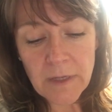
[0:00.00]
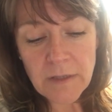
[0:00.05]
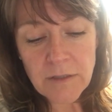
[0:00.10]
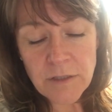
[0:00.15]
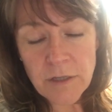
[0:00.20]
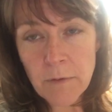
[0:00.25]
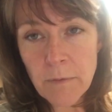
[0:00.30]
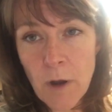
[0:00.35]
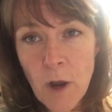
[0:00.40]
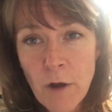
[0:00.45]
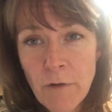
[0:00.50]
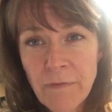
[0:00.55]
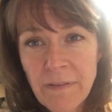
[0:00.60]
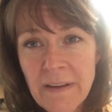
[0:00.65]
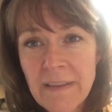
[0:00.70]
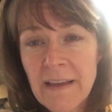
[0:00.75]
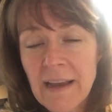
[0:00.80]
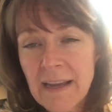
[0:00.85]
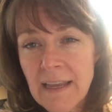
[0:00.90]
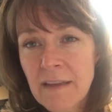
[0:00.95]
So
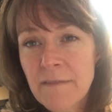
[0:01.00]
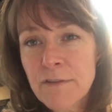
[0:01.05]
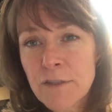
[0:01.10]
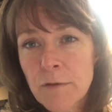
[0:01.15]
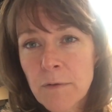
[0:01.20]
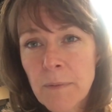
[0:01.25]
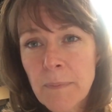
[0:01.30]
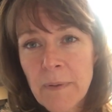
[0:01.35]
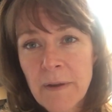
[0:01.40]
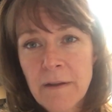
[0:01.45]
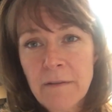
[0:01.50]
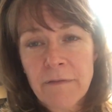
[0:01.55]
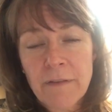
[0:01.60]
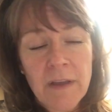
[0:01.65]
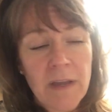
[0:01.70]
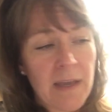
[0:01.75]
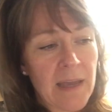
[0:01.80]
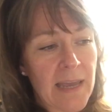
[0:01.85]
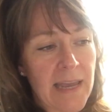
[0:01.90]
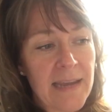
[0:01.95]
hopefully that gives you a bit of
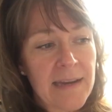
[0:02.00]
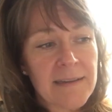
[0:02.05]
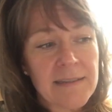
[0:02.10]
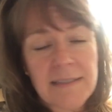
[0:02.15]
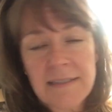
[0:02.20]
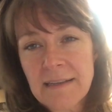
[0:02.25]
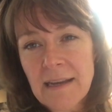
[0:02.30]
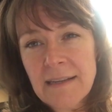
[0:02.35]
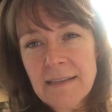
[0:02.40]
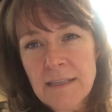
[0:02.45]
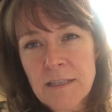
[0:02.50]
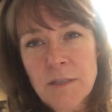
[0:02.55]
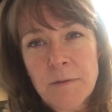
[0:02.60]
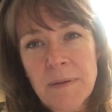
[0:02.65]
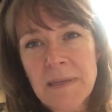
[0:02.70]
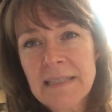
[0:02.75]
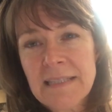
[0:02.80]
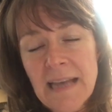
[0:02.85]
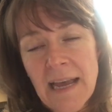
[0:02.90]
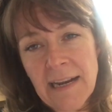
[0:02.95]
insight
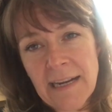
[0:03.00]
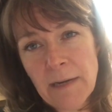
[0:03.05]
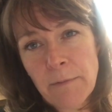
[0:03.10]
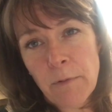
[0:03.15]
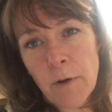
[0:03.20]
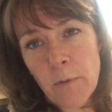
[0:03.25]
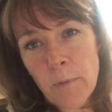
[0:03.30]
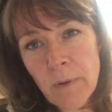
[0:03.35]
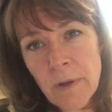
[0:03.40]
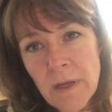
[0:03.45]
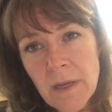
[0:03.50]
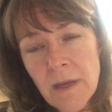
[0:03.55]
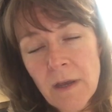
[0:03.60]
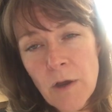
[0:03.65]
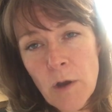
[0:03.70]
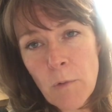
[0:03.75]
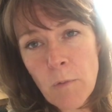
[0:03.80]
into exactly what we